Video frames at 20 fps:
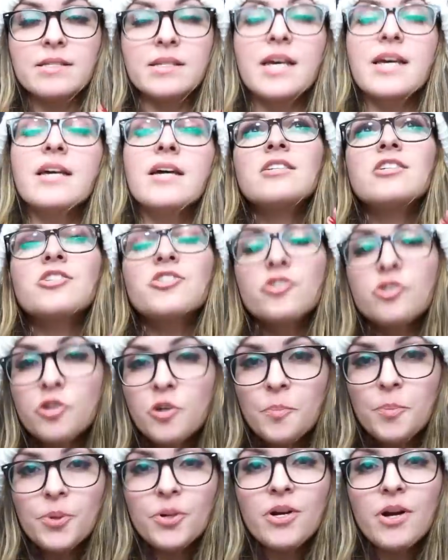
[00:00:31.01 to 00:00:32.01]
like
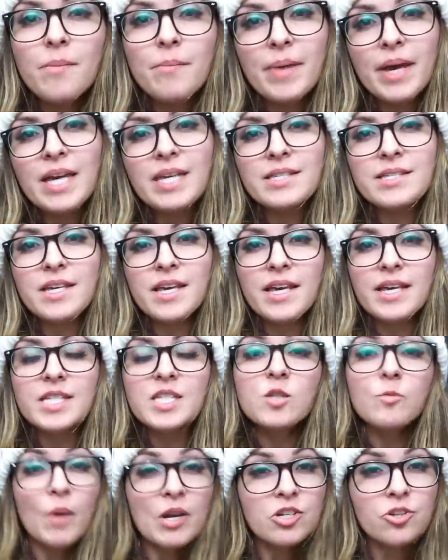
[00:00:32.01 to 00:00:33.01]
super amazing
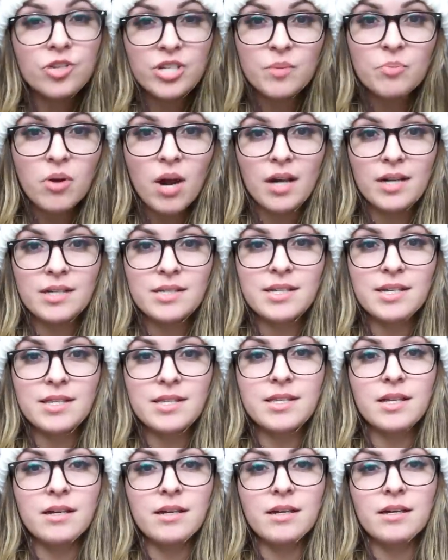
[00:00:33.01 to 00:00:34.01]
specialty products
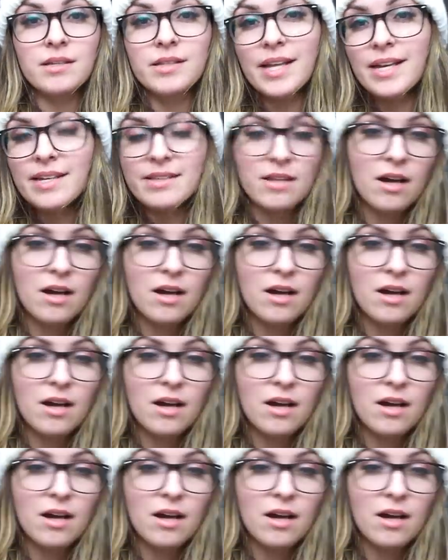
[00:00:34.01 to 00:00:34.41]
at the